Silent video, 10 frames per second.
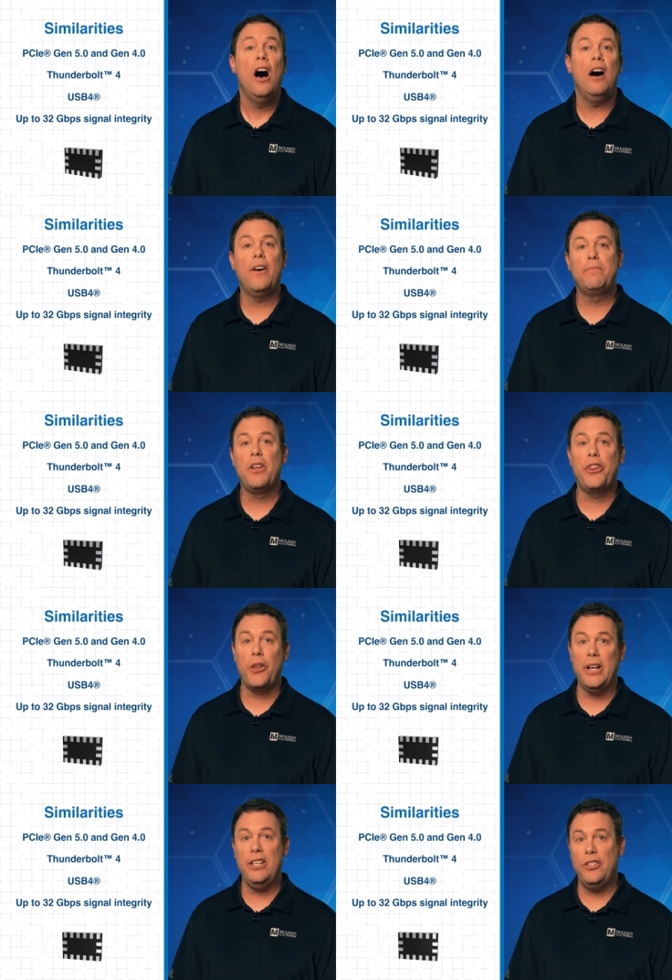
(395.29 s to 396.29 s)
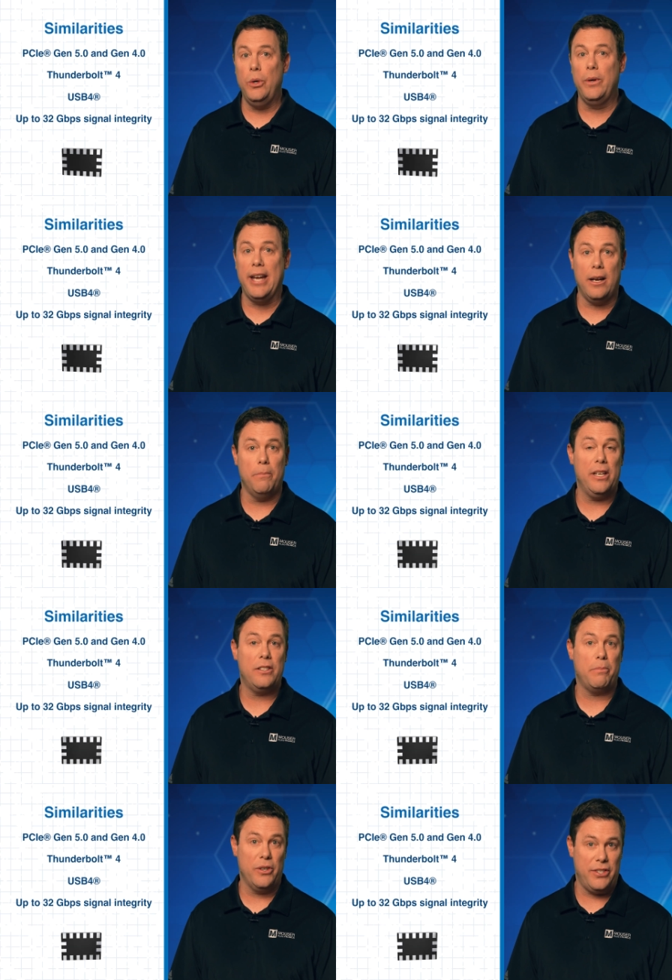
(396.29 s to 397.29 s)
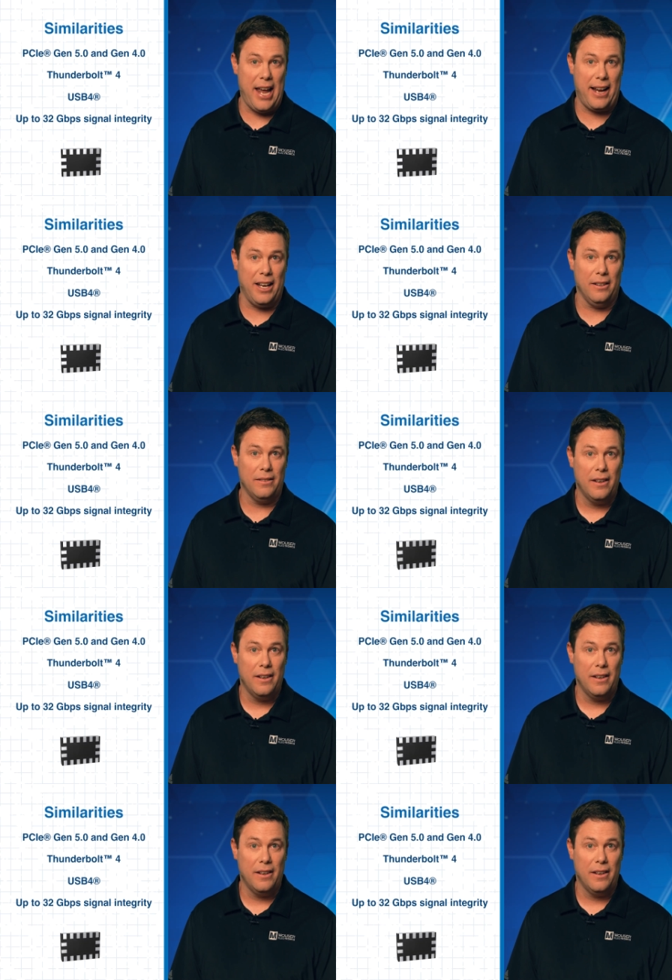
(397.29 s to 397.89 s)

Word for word: of up to thirty-two gigabits per second.